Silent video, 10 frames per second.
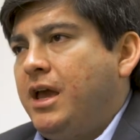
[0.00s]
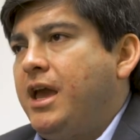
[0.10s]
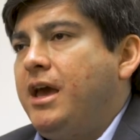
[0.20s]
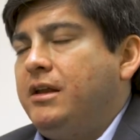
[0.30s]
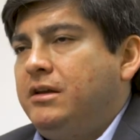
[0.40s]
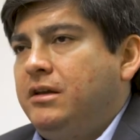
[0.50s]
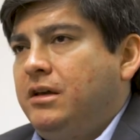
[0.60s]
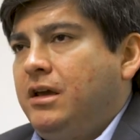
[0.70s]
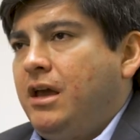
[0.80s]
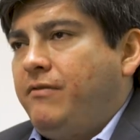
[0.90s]
And
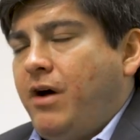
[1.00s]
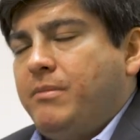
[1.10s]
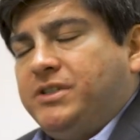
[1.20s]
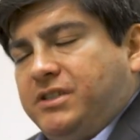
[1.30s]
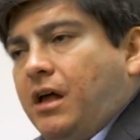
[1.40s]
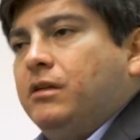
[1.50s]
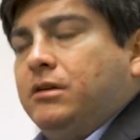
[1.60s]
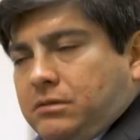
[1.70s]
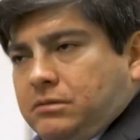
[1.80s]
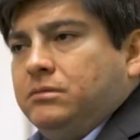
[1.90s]
if I'm a seller,